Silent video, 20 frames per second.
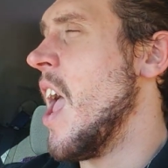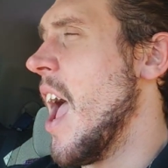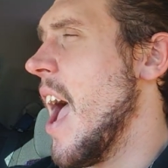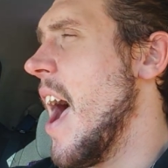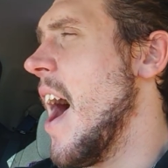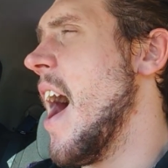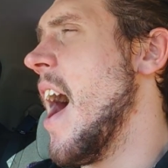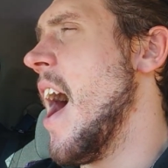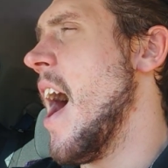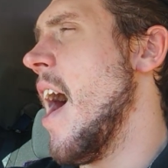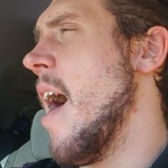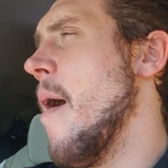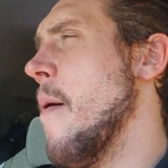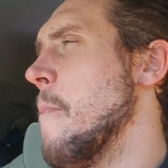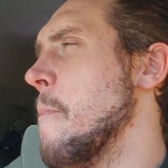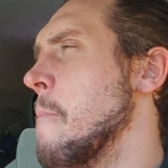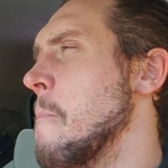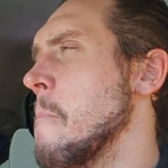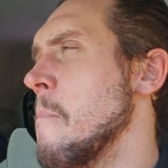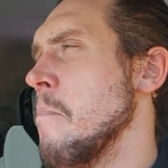
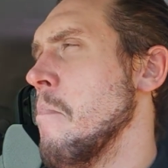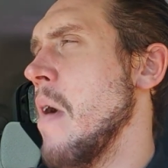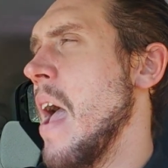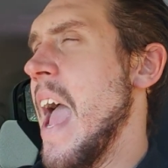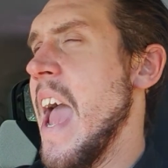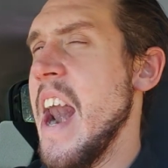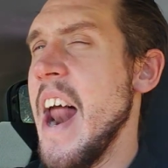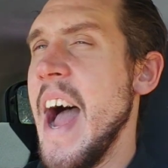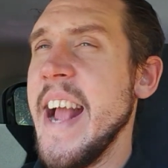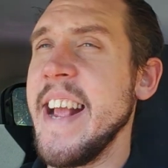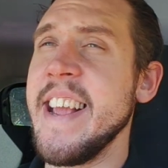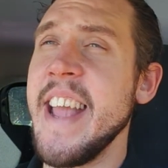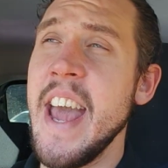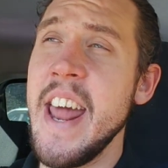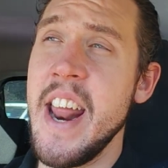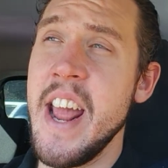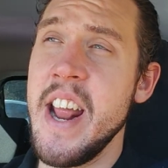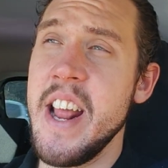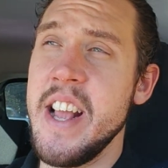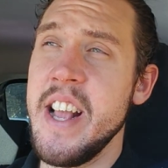And I
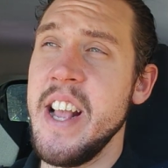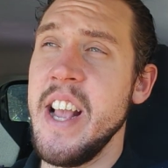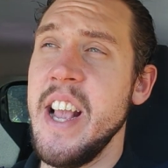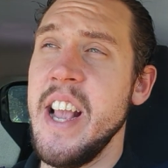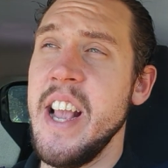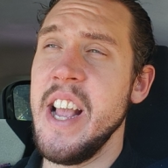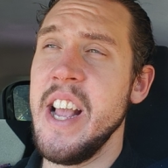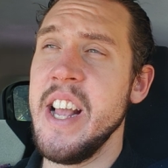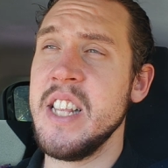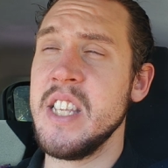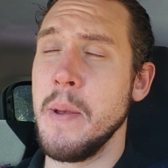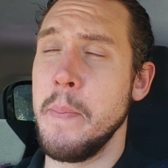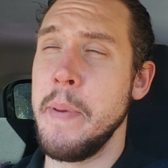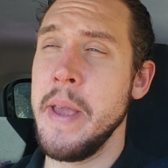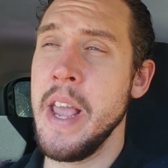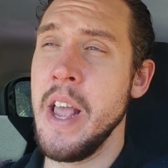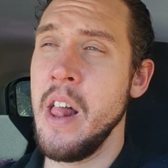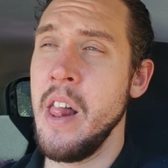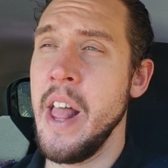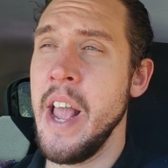get it. It's
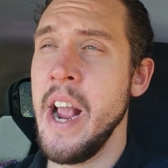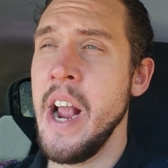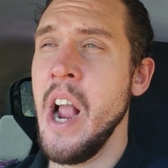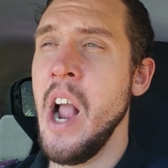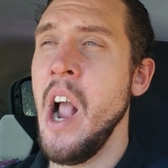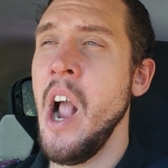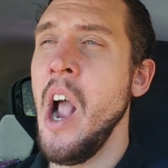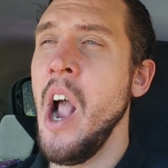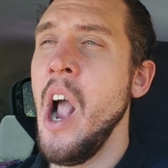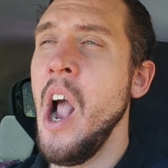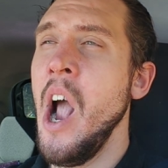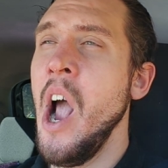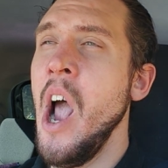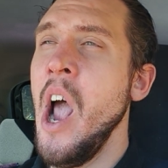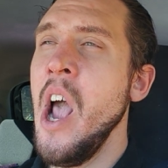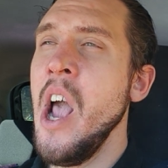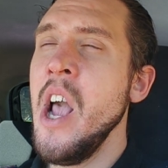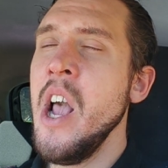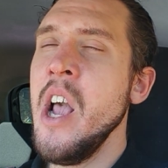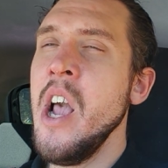appealing
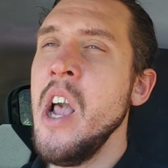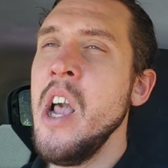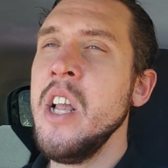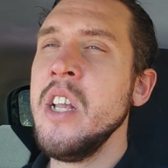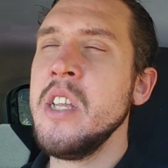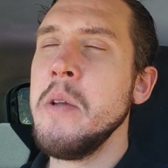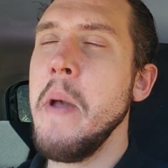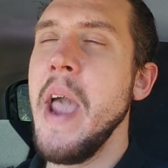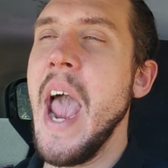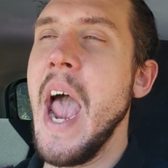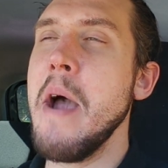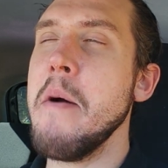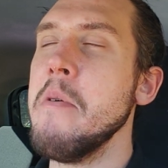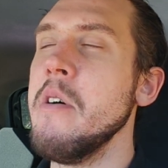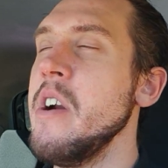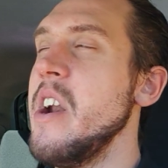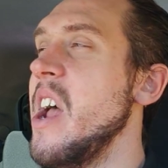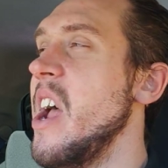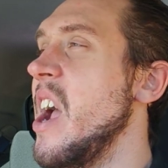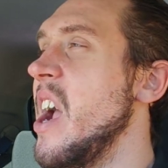to be
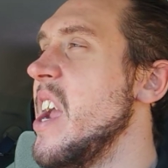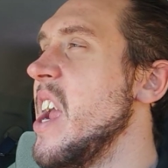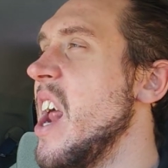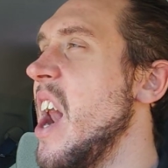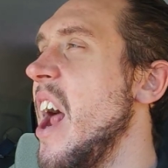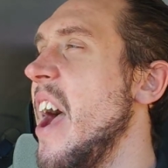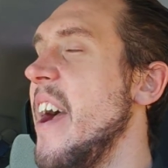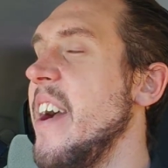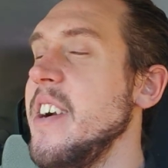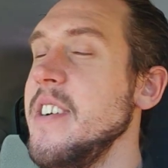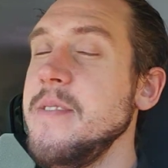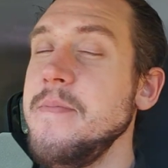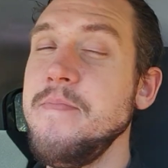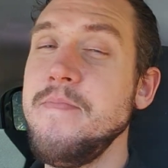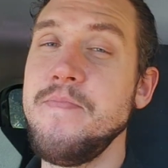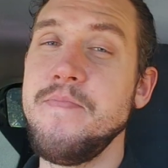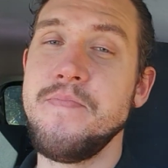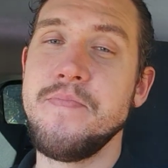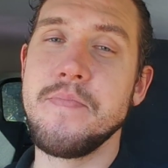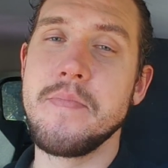able to, you know,
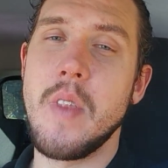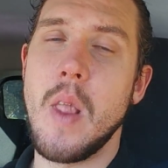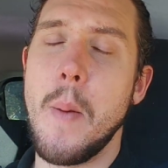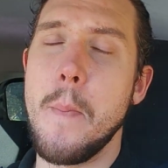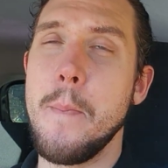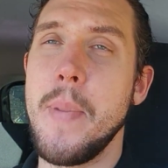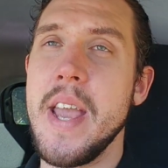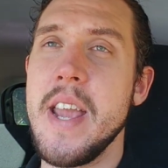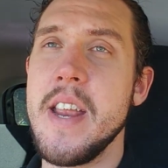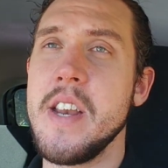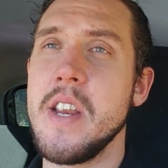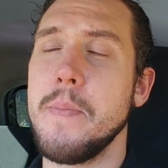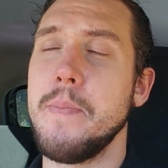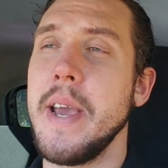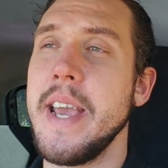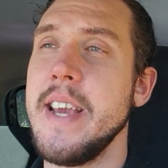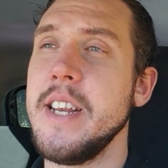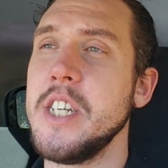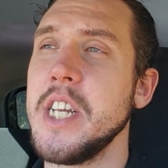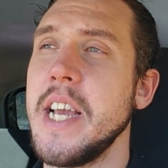be in your
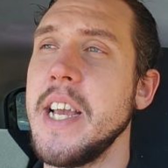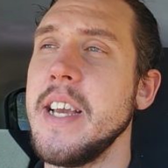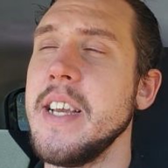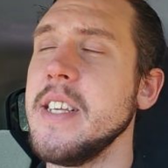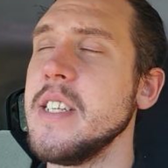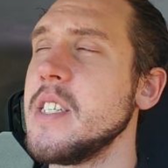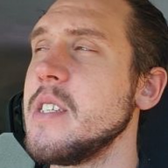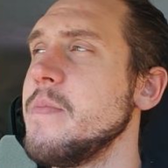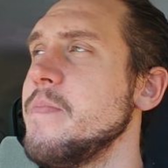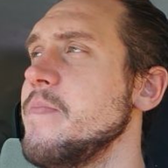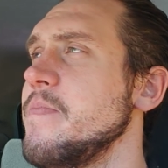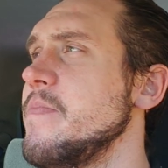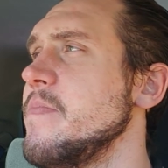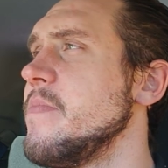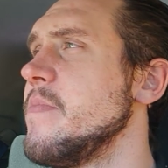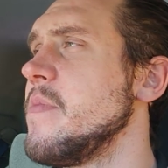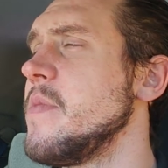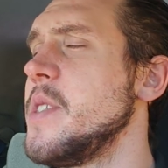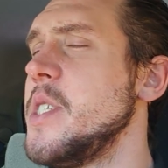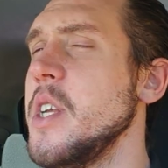PJs,
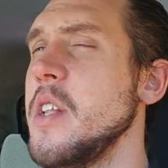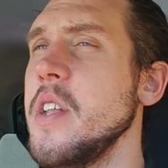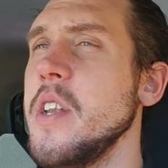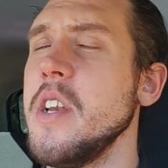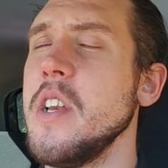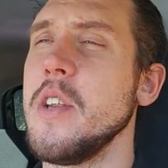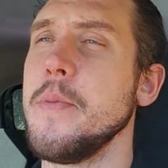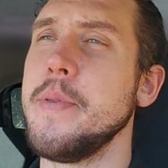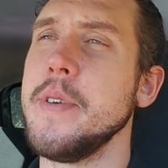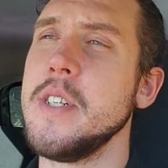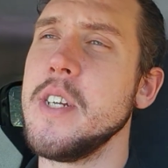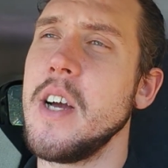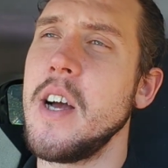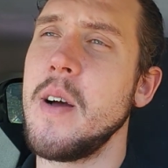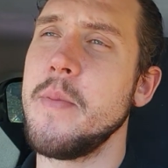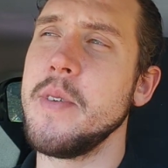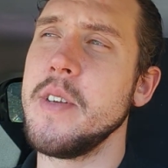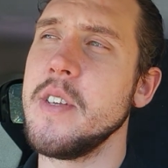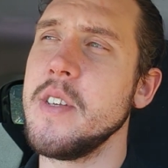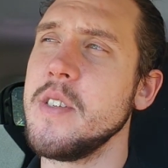chilling in your
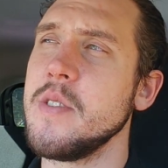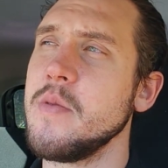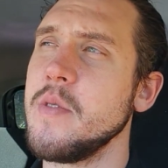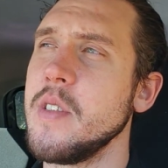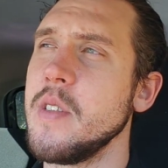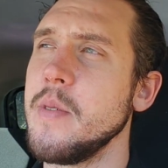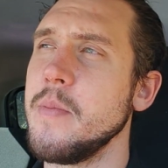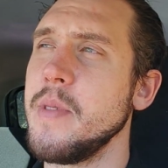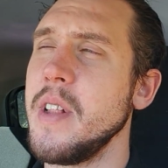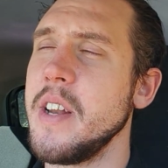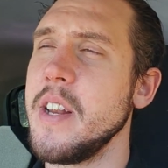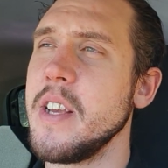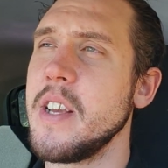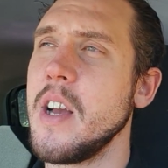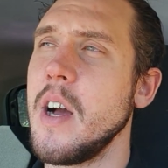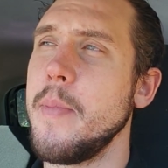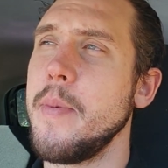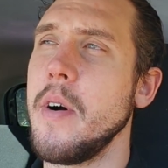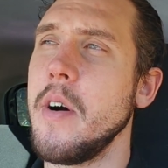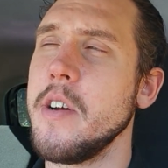pajamas with a bloody
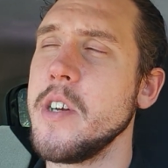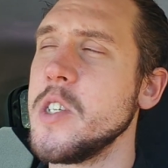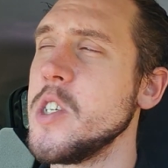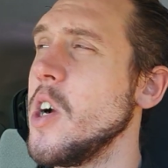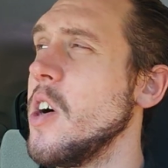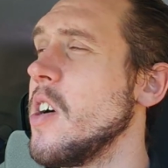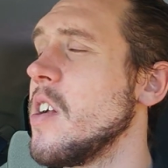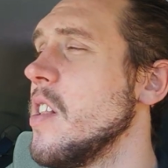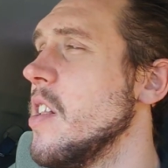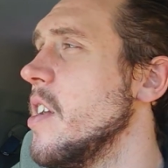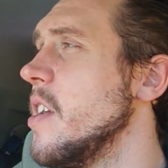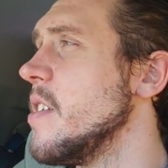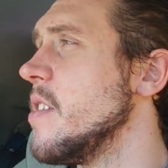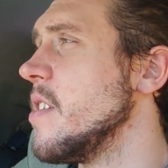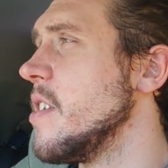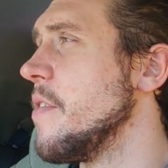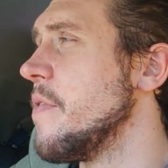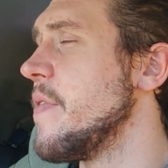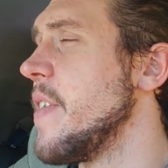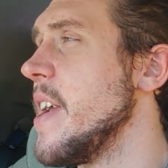cup of hot chocolate
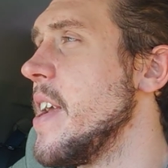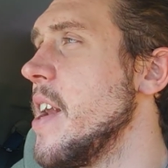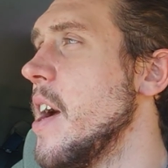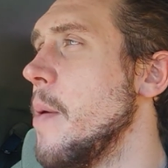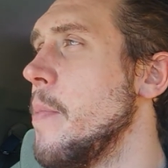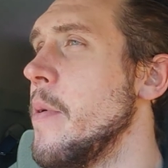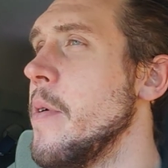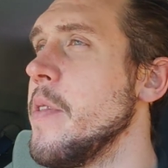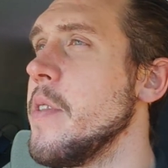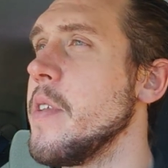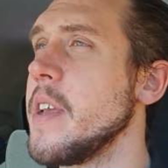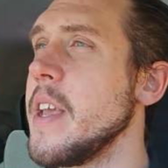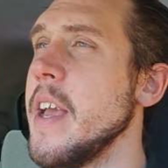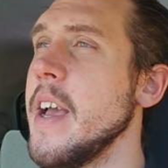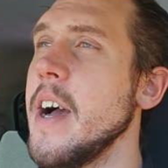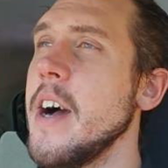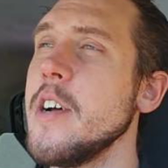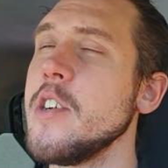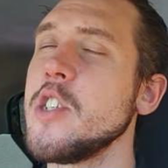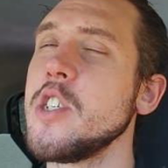and your feet up on the
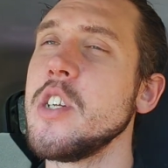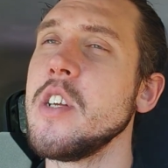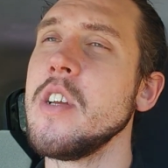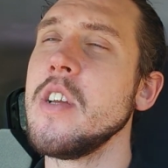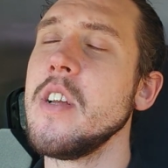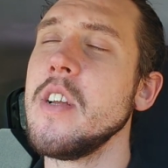couch,